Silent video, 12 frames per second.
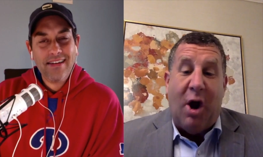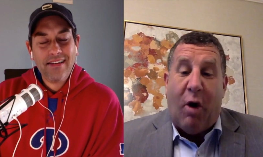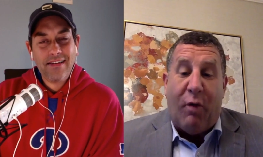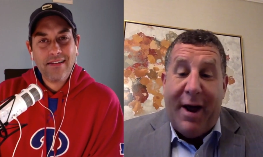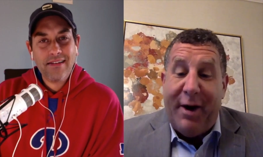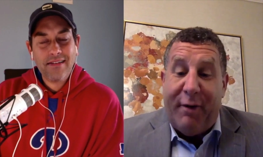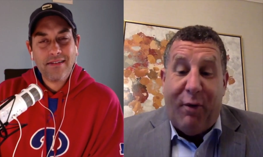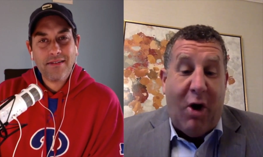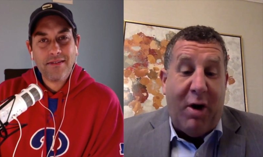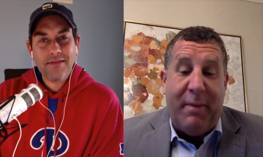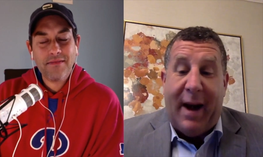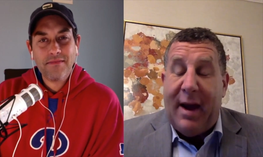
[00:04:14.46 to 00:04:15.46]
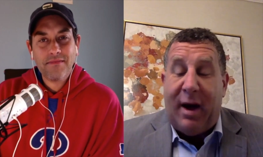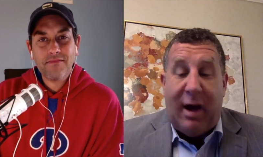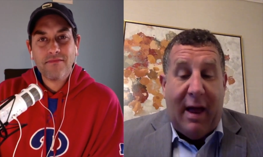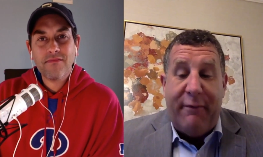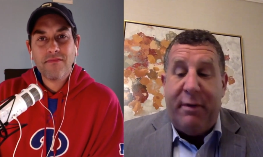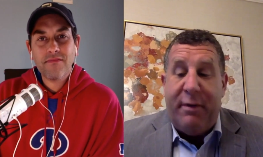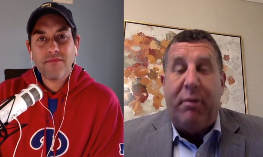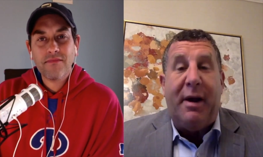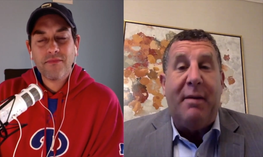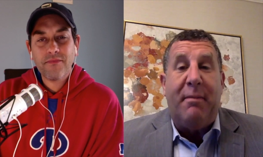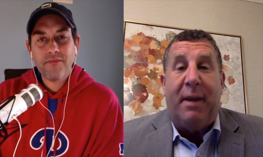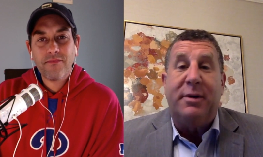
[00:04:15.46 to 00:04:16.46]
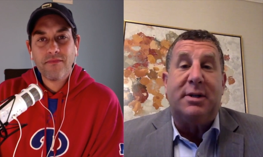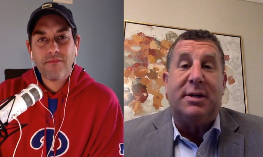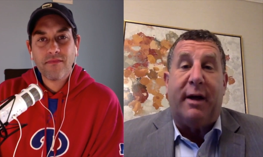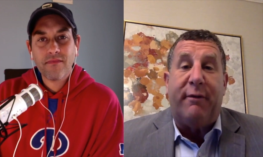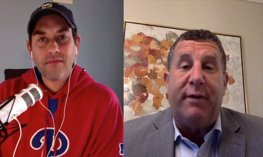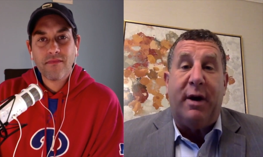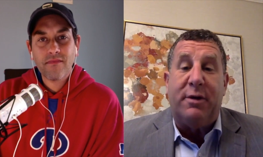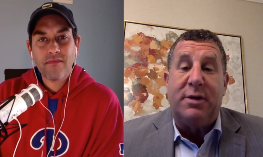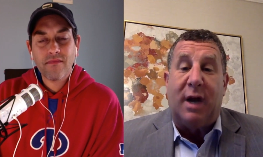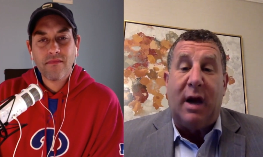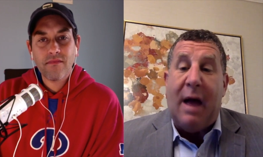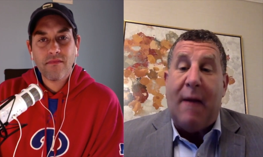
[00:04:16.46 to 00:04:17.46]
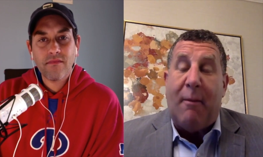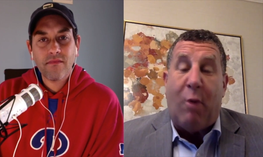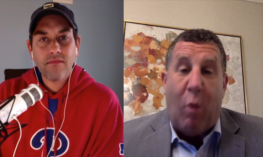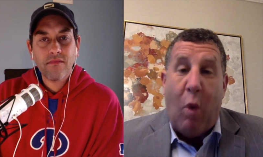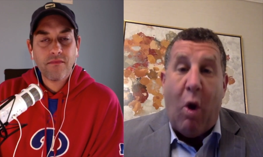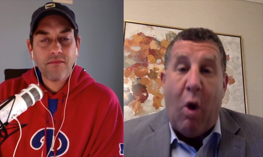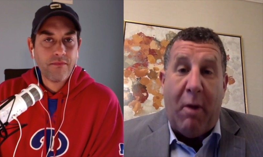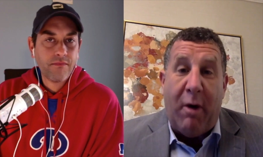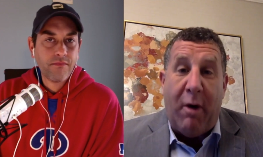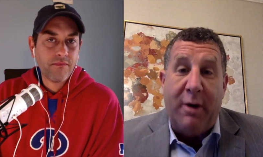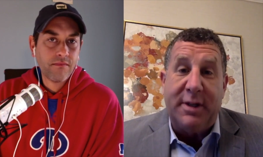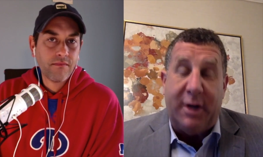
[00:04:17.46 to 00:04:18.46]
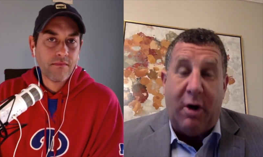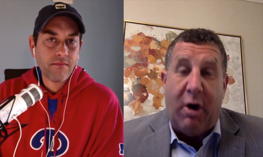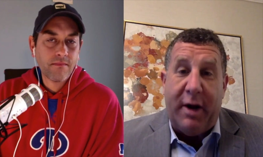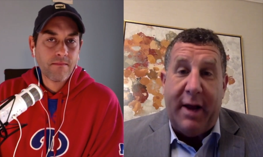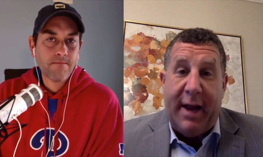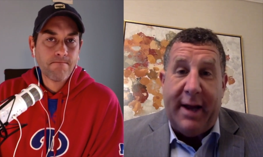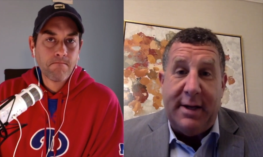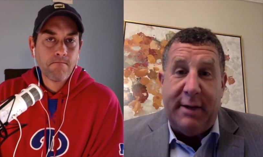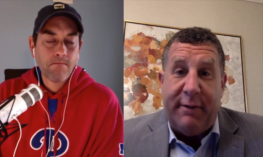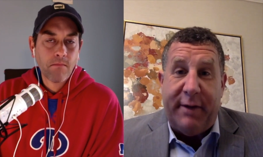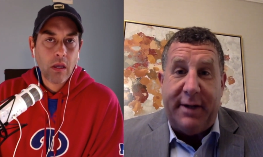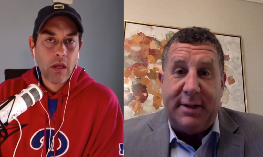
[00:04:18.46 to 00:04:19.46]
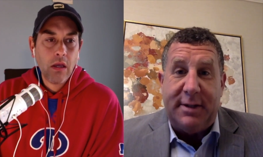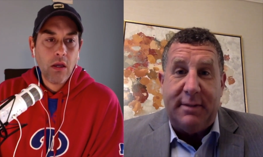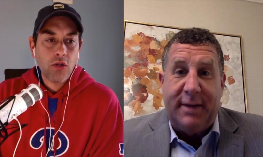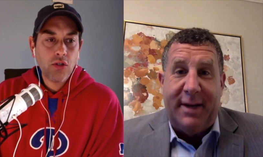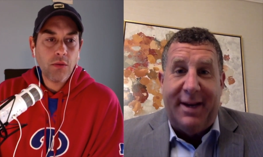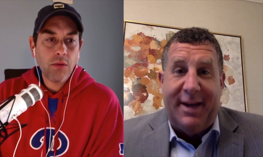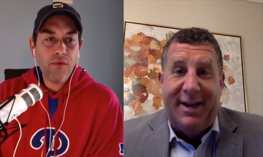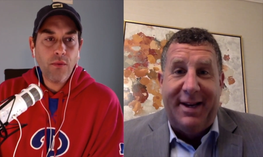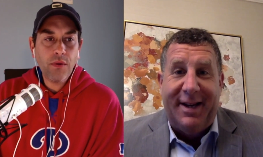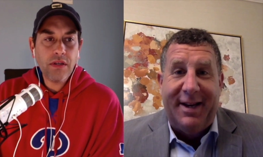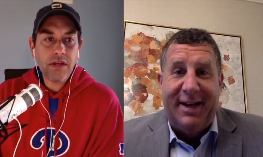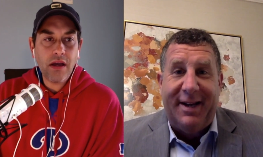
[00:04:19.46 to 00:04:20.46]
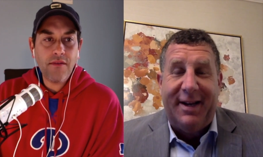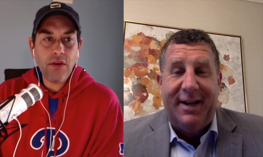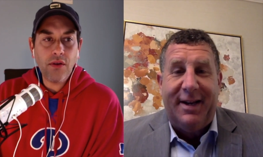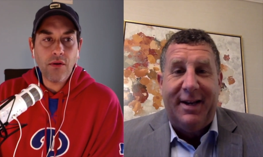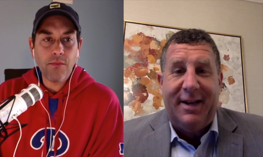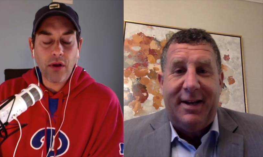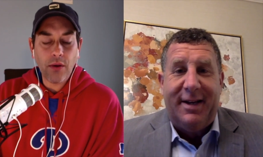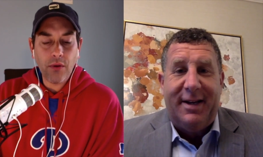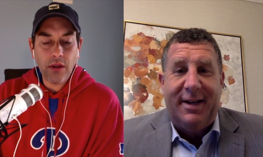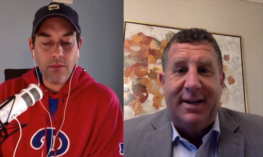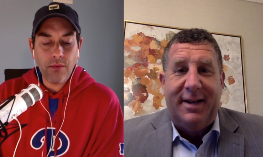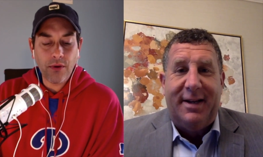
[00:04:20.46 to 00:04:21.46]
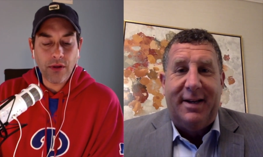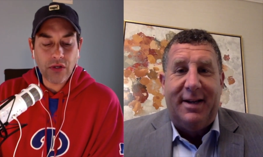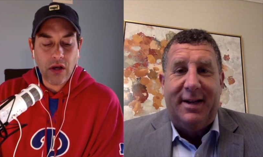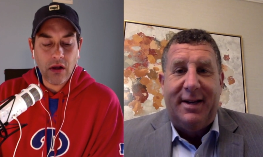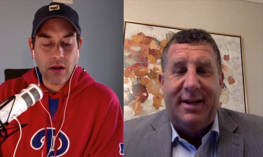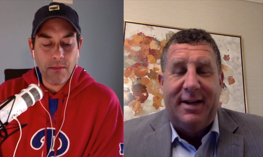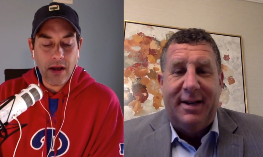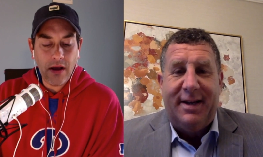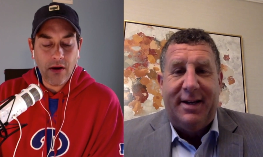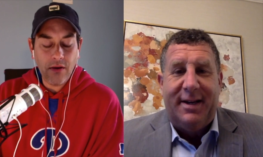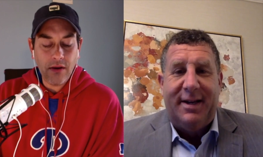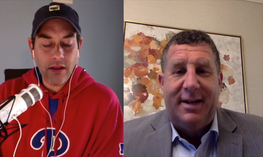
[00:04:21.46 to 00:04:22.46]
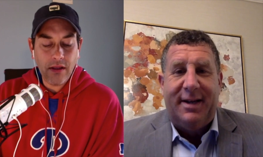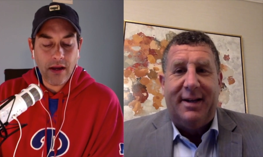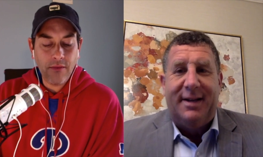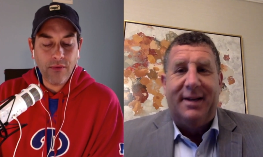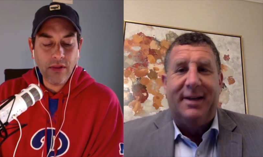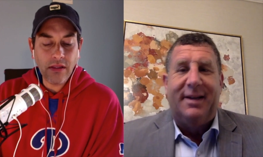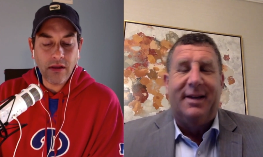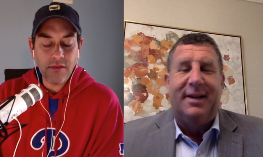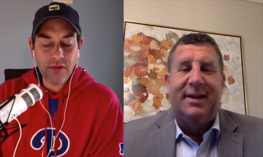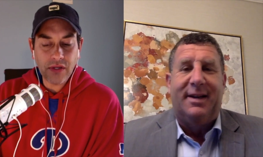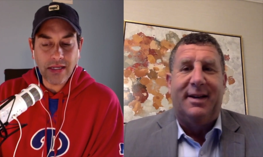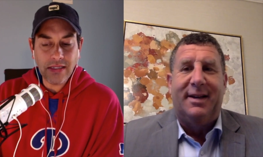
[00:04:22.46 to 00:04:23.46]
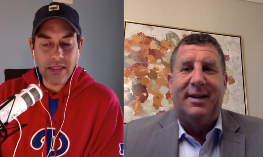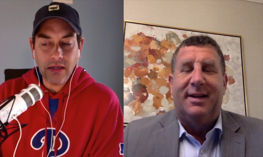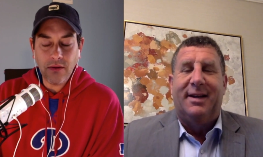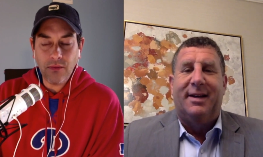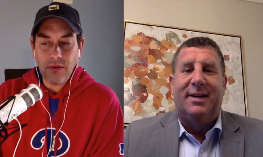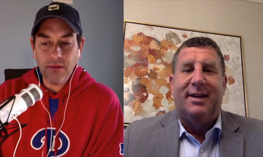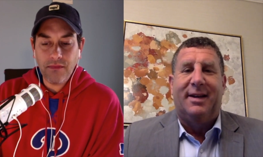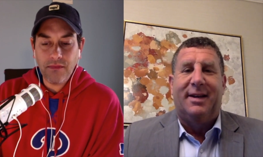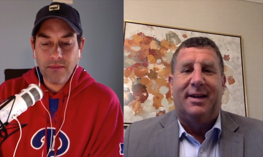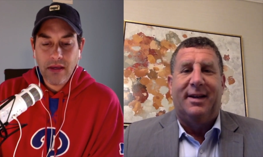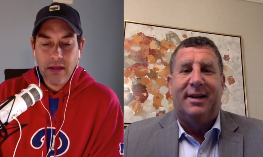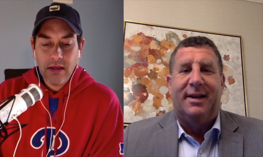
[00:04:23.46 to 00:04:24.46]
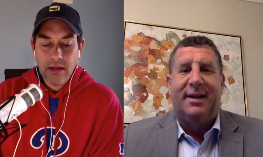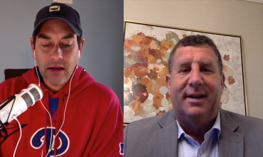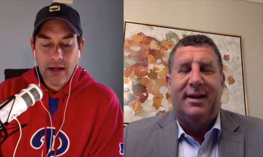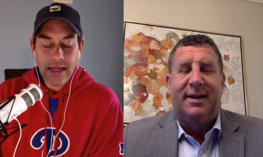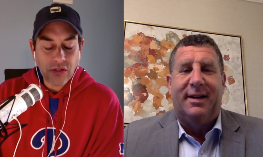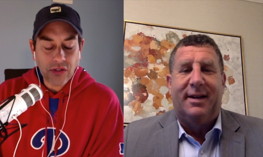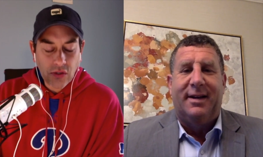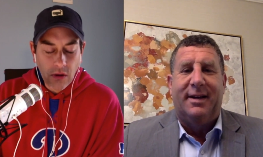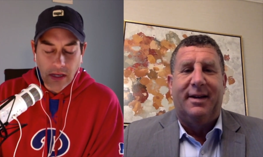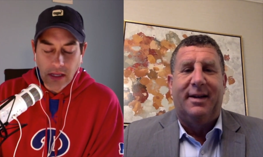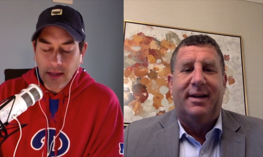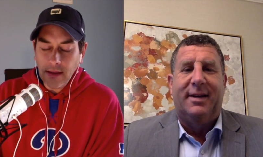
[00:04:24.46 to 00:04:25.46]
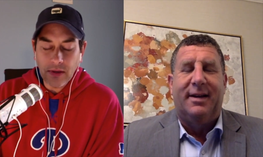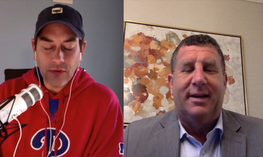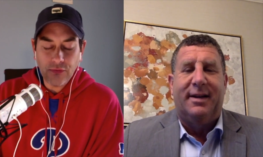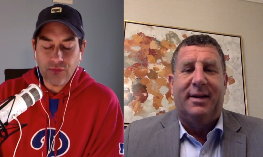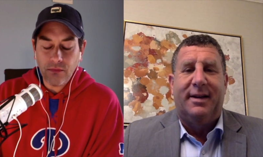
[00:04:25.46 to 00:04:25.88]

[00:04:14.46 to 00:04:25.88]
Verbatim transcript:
Speaker 1: no right or wrong, but I love the bread and butter stuff. You know, there's a lot more WalMarts than Cartier and Tiffany's. So
Speaker 2: before we dive into your book, I want to we're going to talk about. I really love this idea. We've I get so many emails